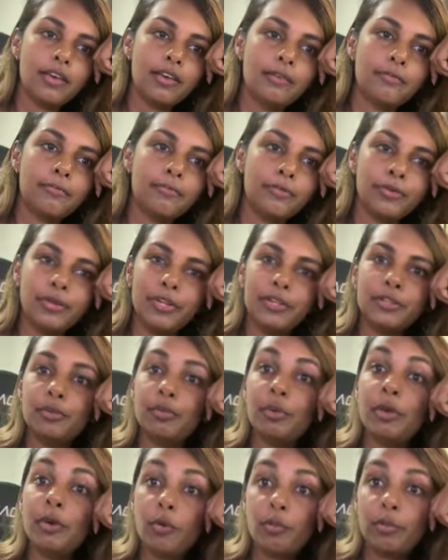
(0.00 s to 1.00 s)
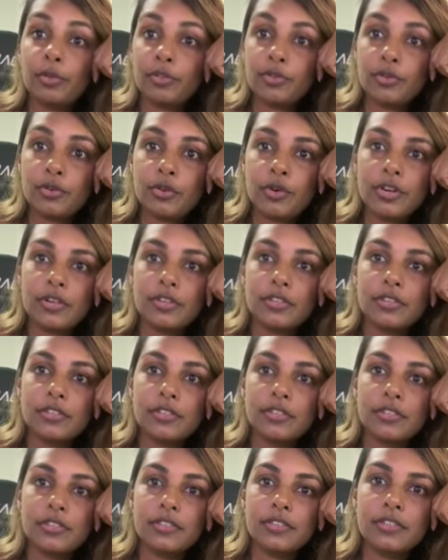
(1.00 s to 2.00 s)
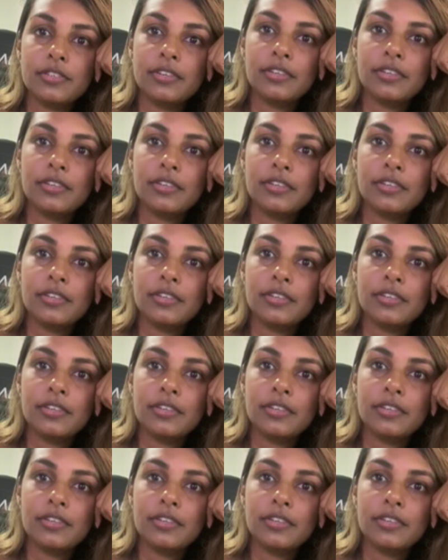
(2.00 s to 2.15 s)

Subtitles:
If you need to be open source,